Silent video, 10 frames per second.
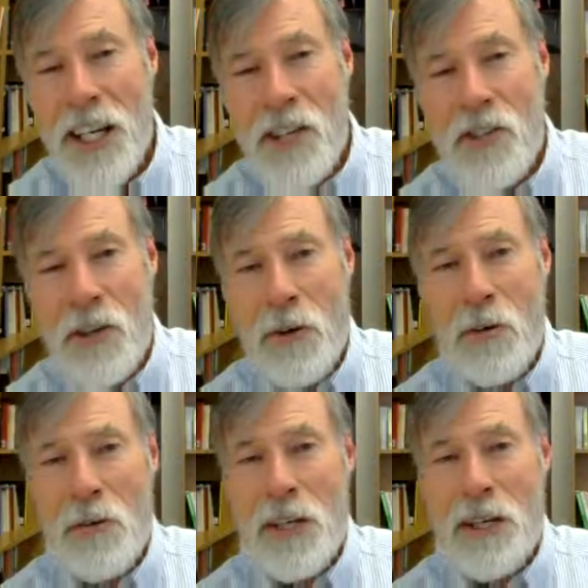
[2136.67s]

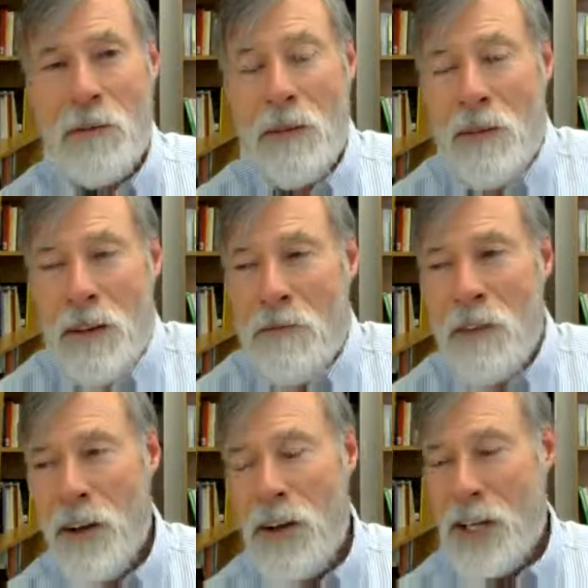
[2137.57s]
So a
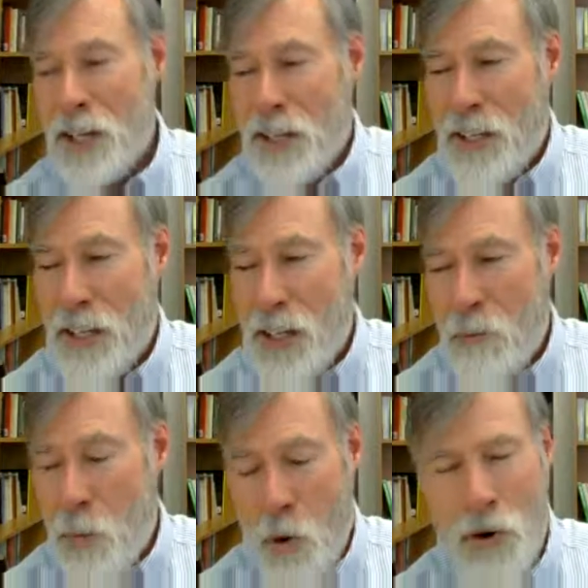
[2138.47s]
very
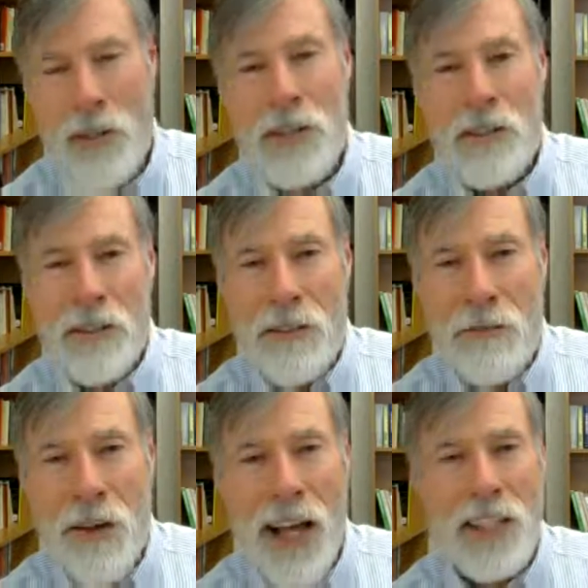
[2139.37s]
important
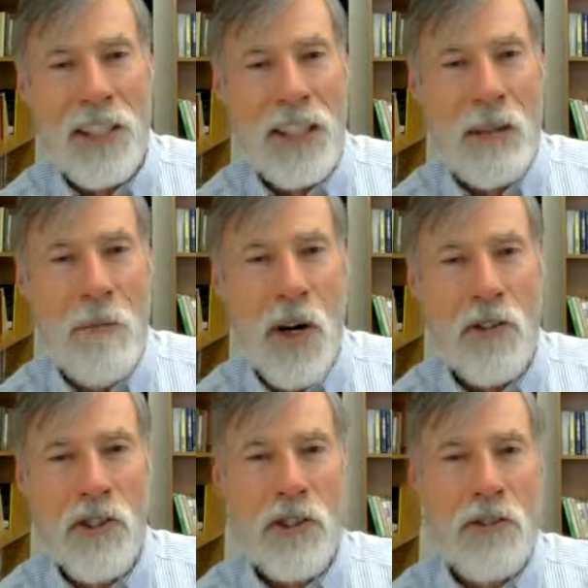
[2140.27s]
finding
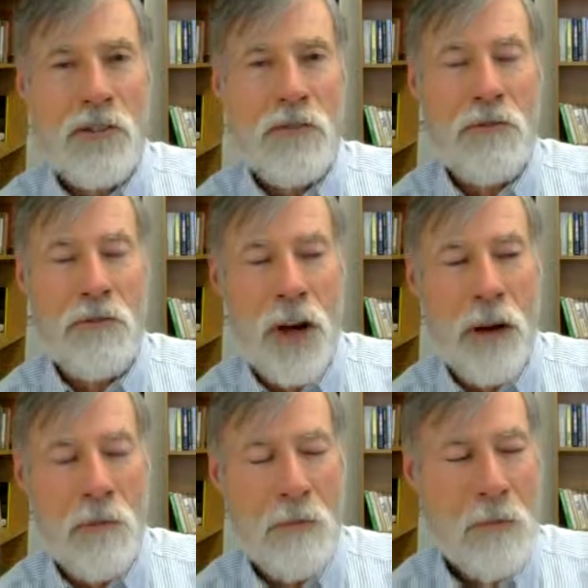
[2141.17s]
emerges
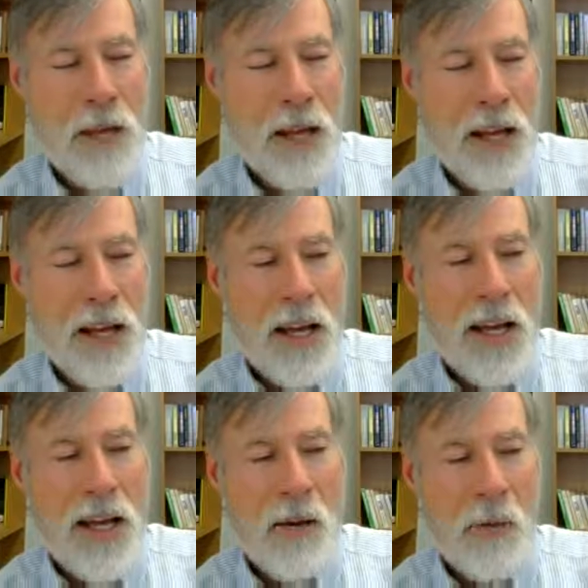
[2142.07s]
from
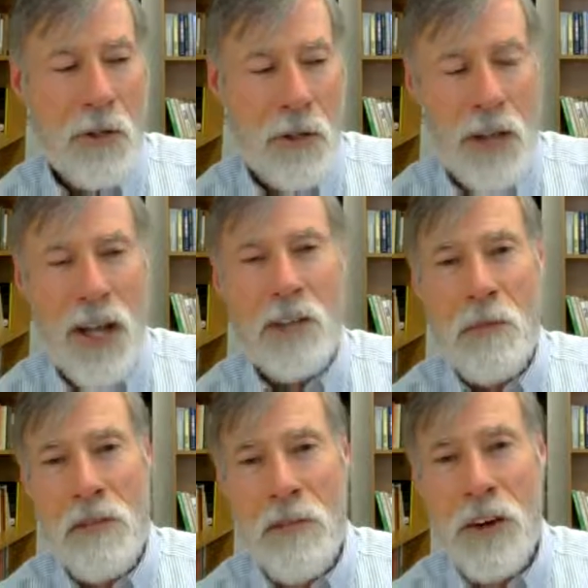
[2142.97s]
what turned out to
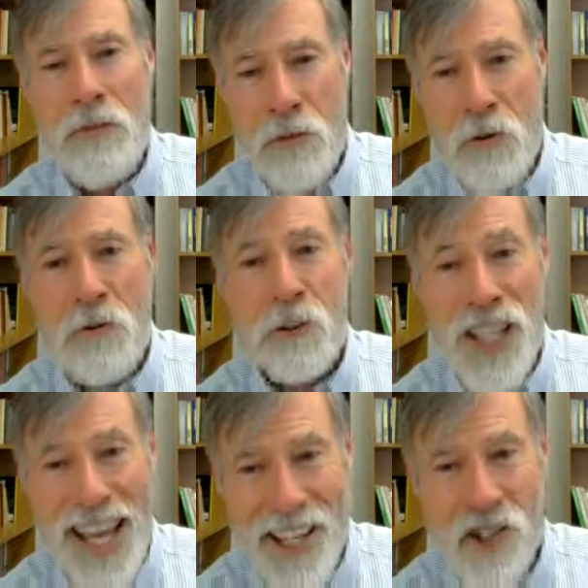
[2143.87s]
be a very fruitful
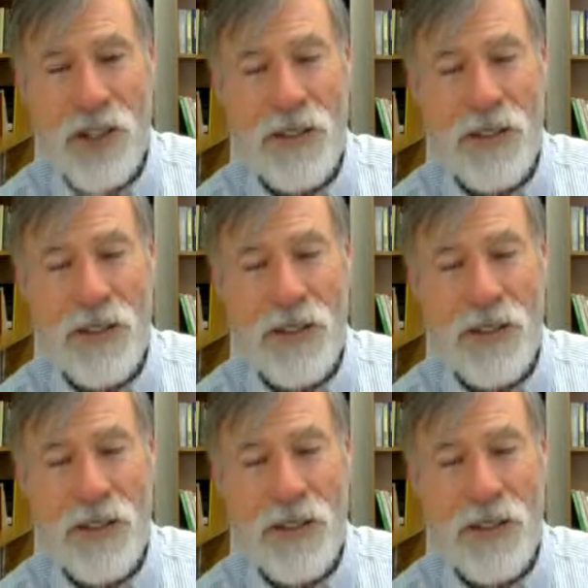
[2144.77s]
tension